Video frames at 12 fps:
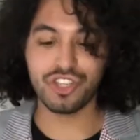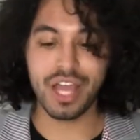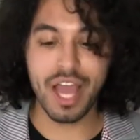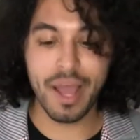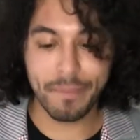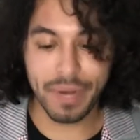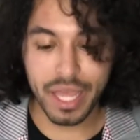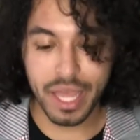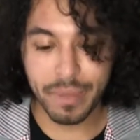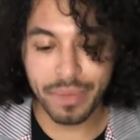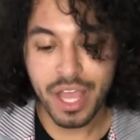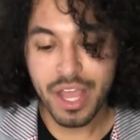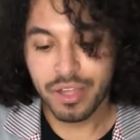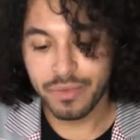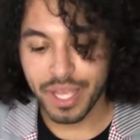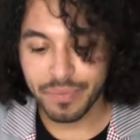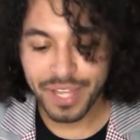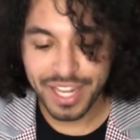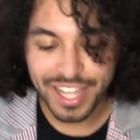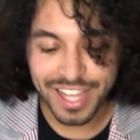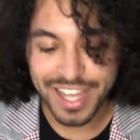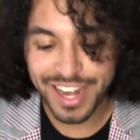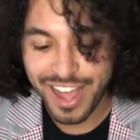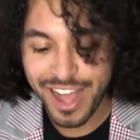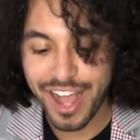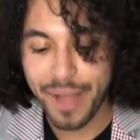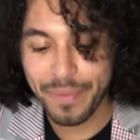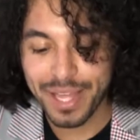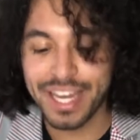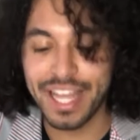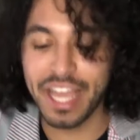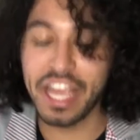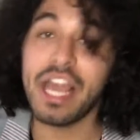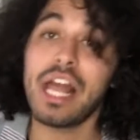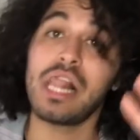Drop lip, dipping in harmony